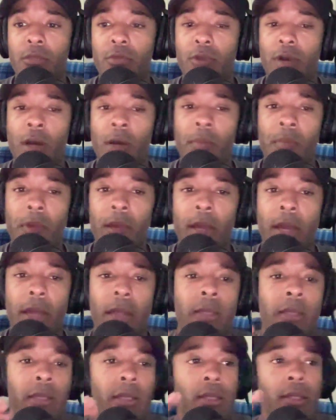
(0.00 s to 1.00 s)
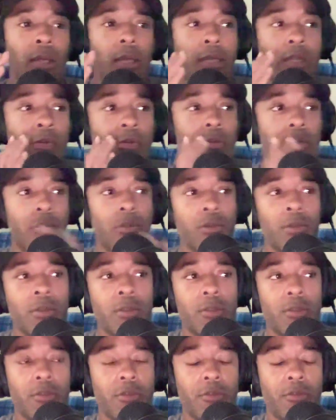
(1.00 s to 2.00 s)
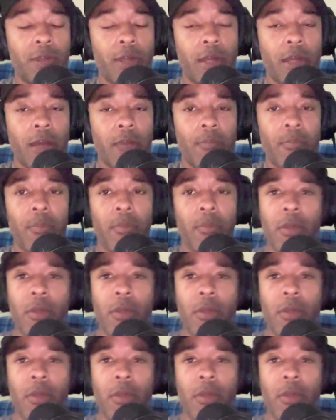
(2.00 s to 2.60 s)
dropped back and he was looking to the flat.